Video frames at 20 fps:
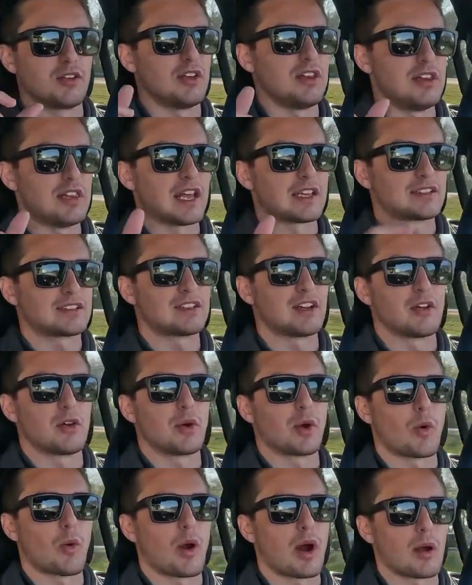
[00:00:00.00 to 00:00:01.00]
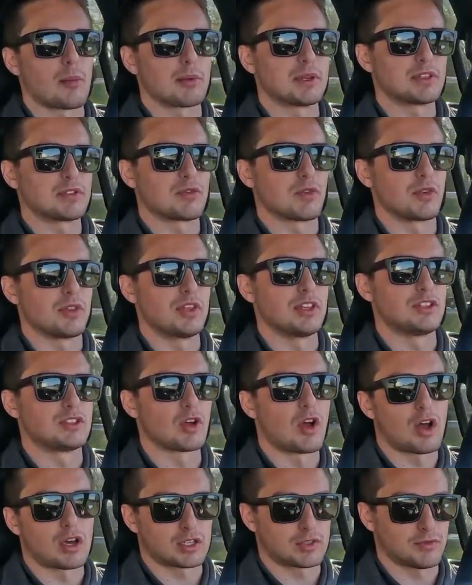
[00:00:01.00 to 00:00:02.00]
the necessary requirements for the
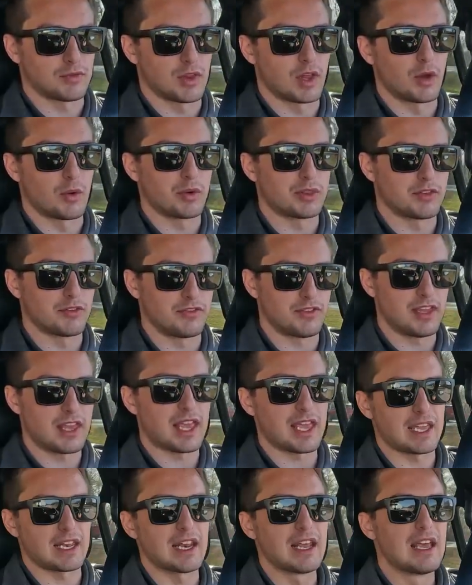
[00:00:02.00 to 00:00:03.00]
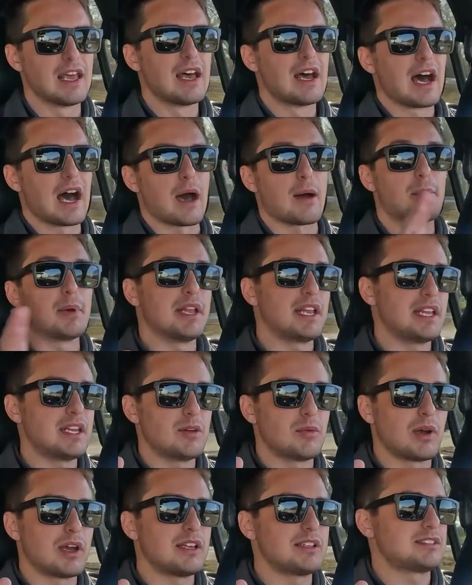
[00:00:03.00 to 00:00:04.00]
exhaust flow with the V8. But
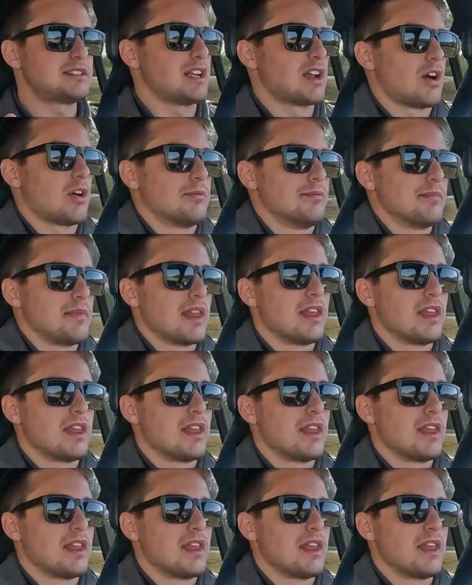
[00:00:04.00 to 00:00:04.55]
anyways, you know,